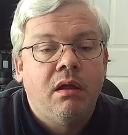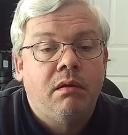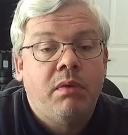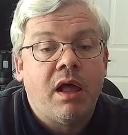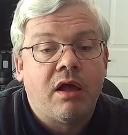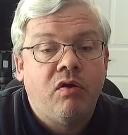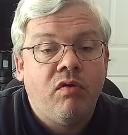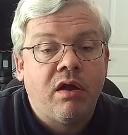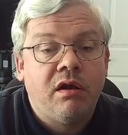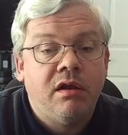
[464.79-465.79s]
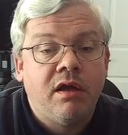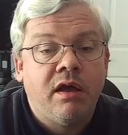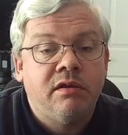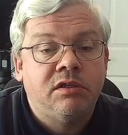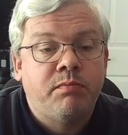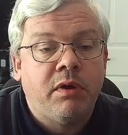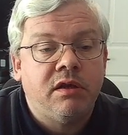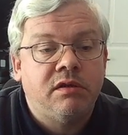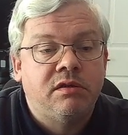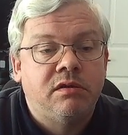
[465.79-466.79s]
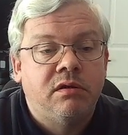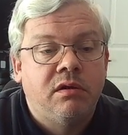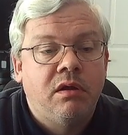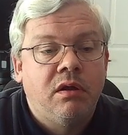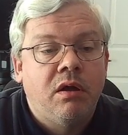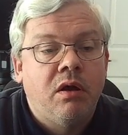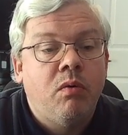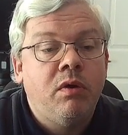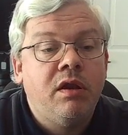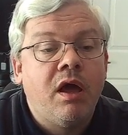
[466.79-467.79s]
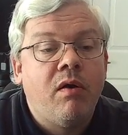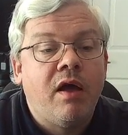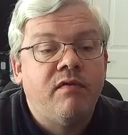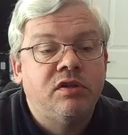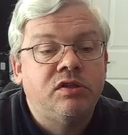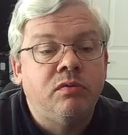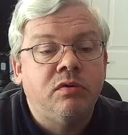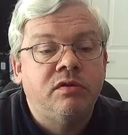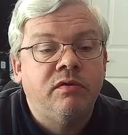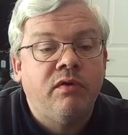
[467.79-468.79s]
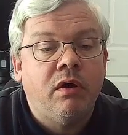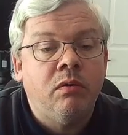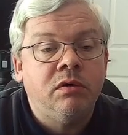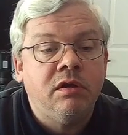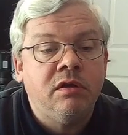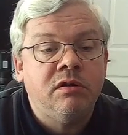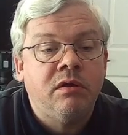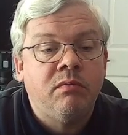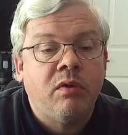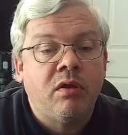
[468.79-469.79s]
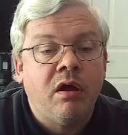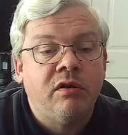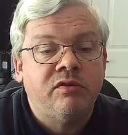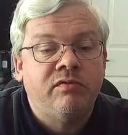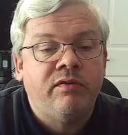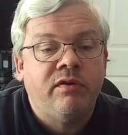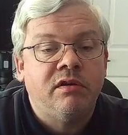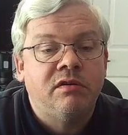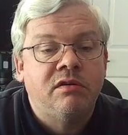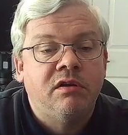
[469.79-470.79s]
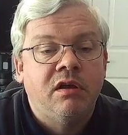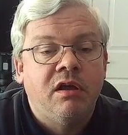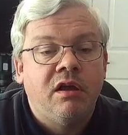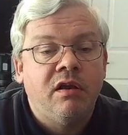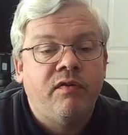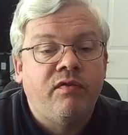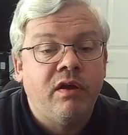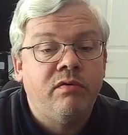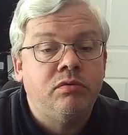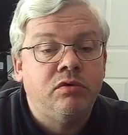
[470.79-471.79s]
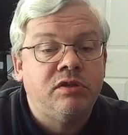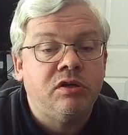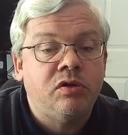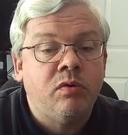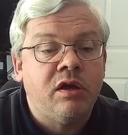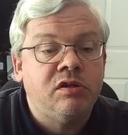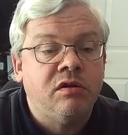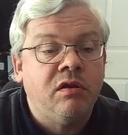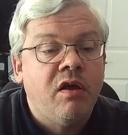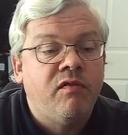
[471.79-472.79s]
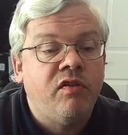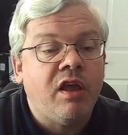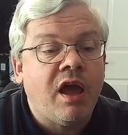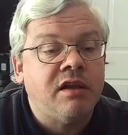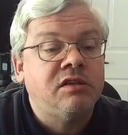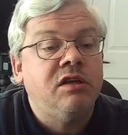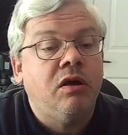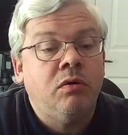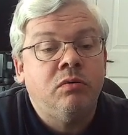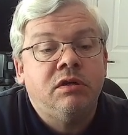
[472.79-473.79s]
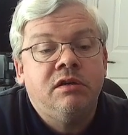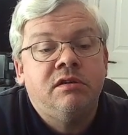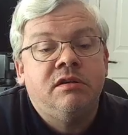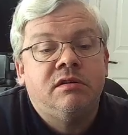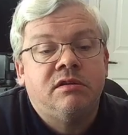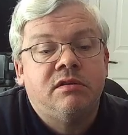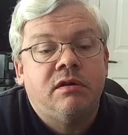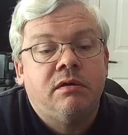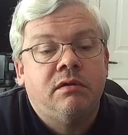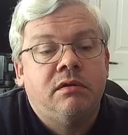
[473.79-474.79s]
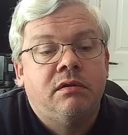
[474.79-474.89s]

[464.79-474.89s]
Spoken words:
Black correctly gains space. We now have a sort of Old Indian with colours reversed, in a favourable situation for the anti-Old Indian side.